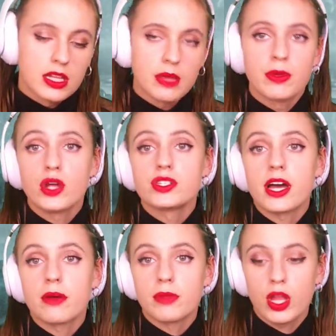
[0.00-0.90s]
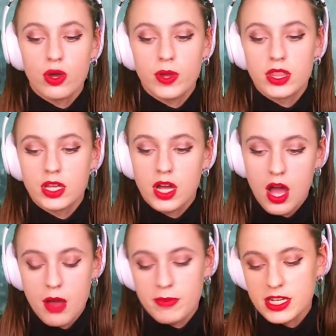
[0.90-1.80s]
let me know down below in the
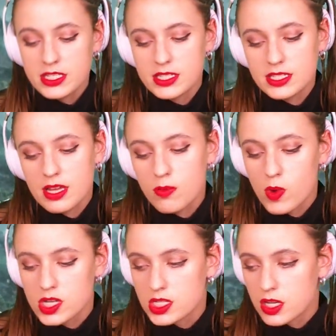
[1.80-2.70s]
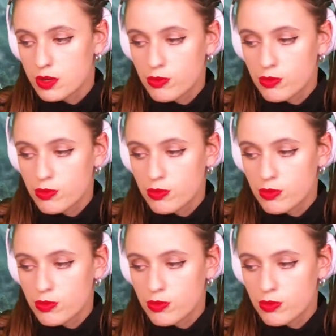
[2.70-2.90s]
comments. I want to know